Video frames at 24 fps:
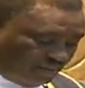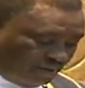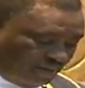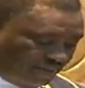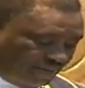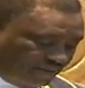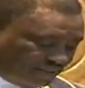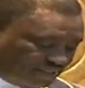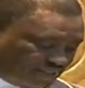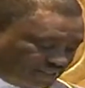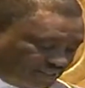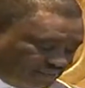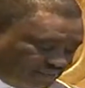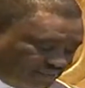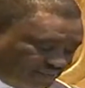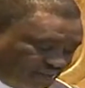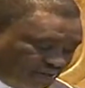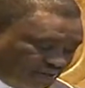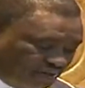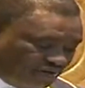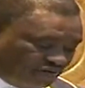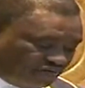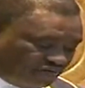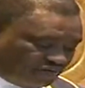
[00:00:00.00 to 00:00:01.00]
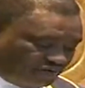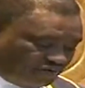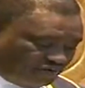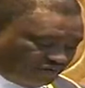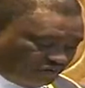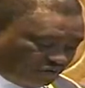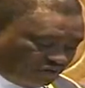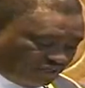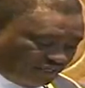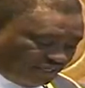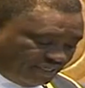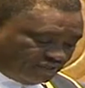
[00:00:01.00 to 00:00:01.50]
members, for
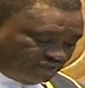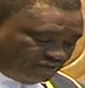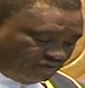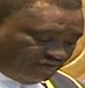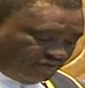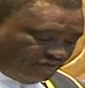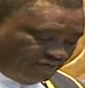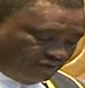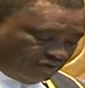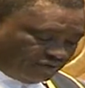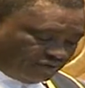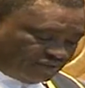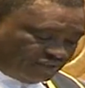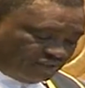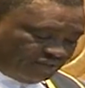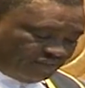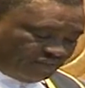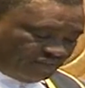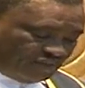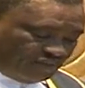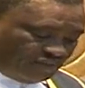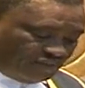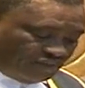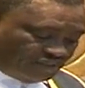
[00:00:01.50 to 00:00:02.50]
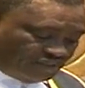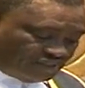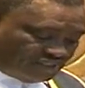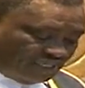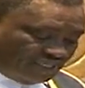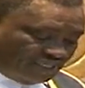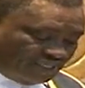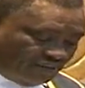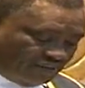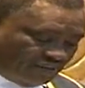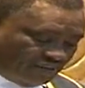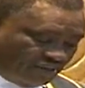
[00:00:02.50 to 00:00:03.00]
avoidance of doubt,
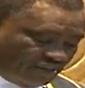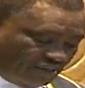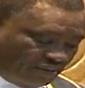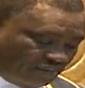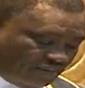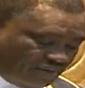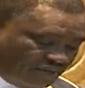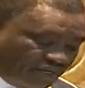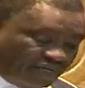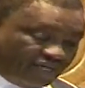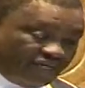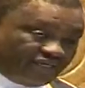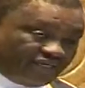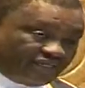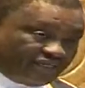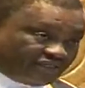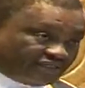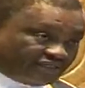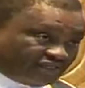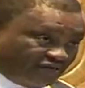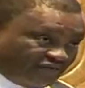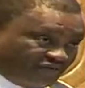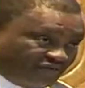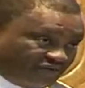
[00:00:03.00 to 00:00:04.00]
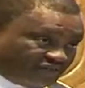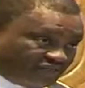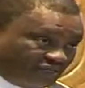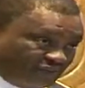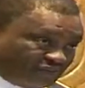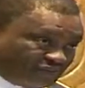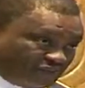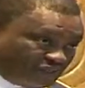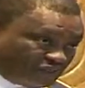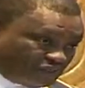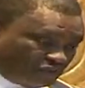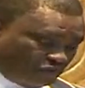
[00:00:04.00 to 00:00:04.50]
Standing Order number 87,
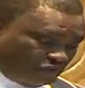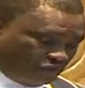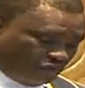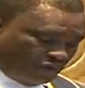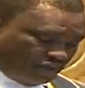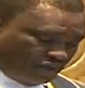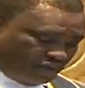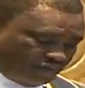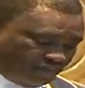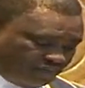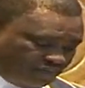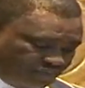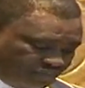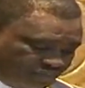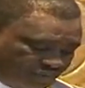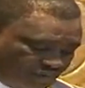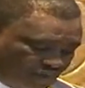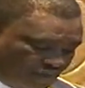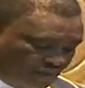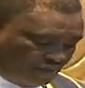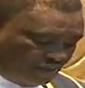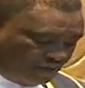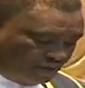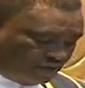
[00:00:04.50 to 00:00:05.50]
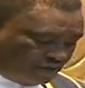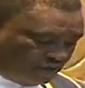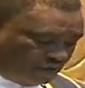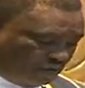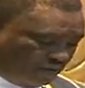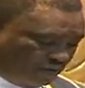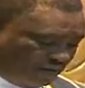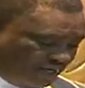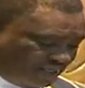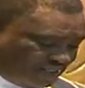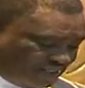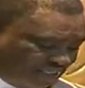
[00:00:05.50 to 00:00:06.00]
subsection 1,
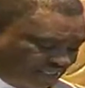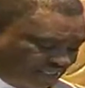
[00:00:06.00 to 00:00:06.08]
requires